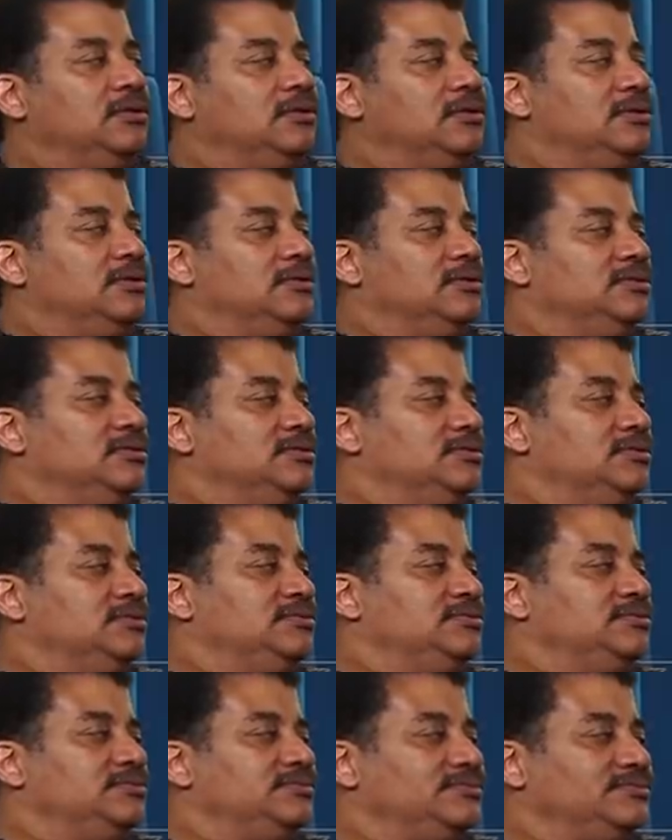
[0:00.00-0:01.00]

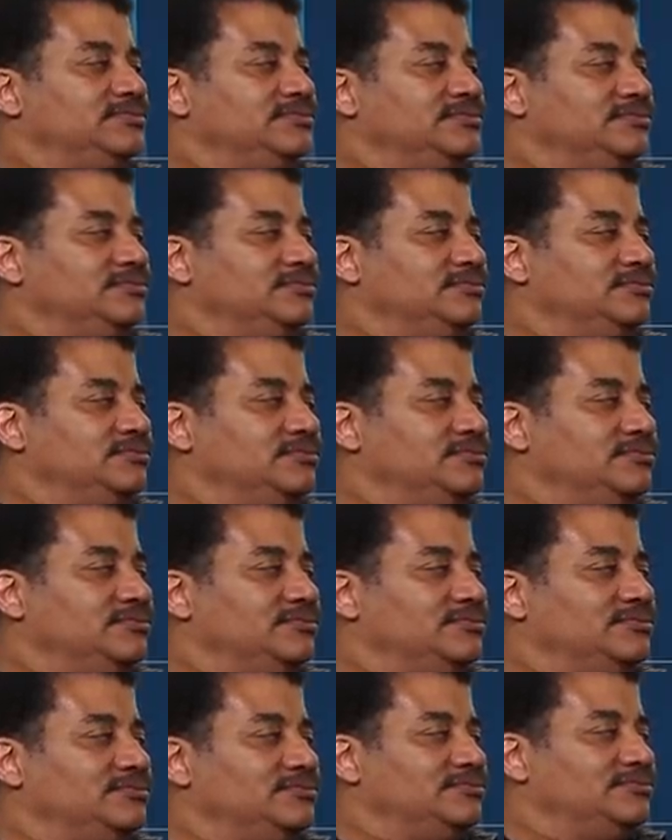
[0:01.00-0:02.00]

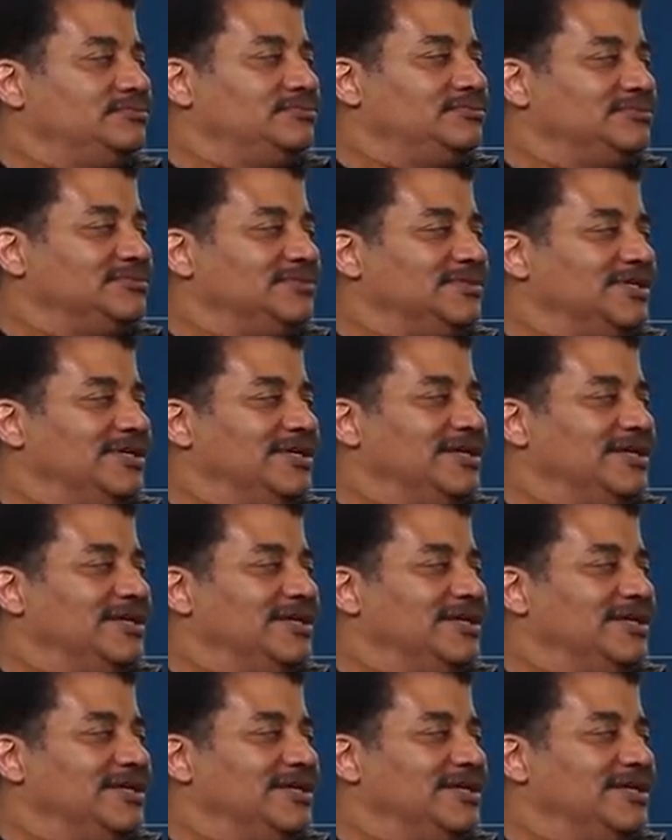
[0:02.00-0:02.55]
(silent)